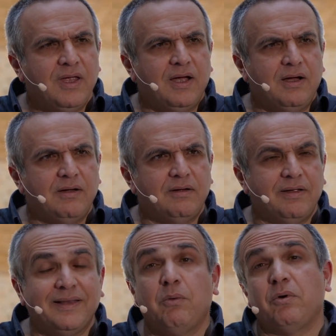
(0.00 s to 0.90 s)

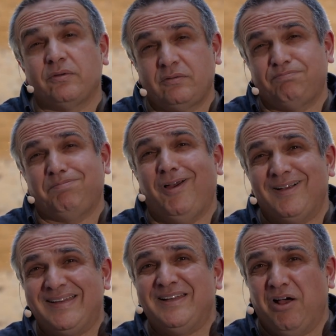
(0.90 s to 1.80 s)
And that was
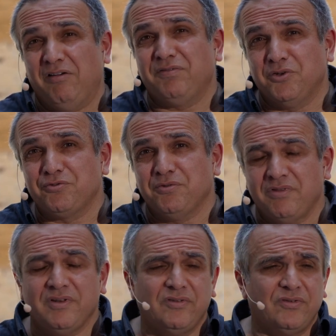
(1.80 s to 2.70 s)
ugly enough, the
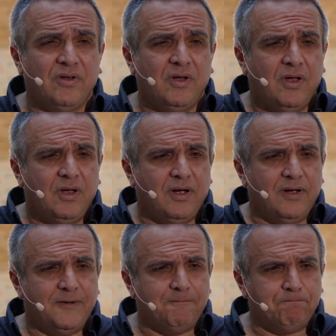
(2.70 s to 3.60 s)
truth is.
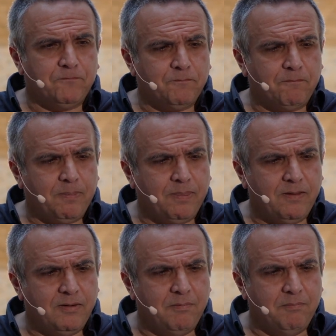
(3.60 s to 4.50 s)

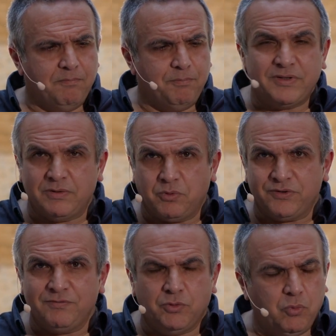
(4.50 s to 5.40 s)
But it
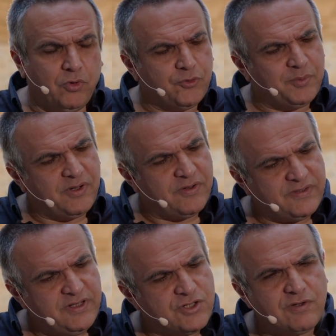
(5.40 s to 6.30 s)
was even worse because
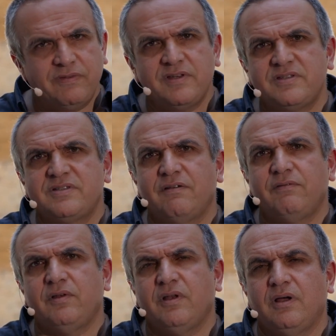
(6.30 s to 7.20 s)
each of these
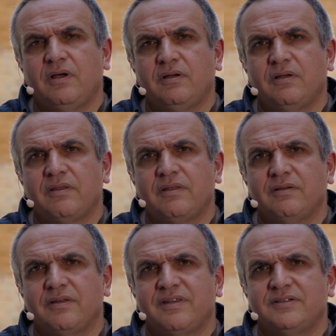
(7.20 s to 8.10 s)

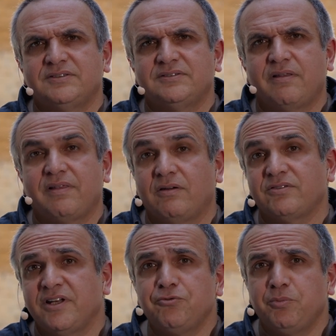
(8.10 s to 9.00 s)

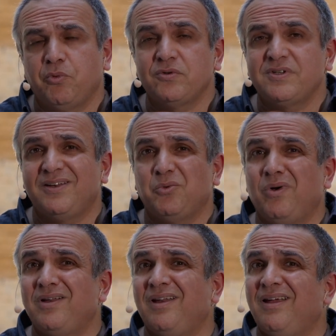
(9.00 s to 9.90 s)
7,000 entry points had one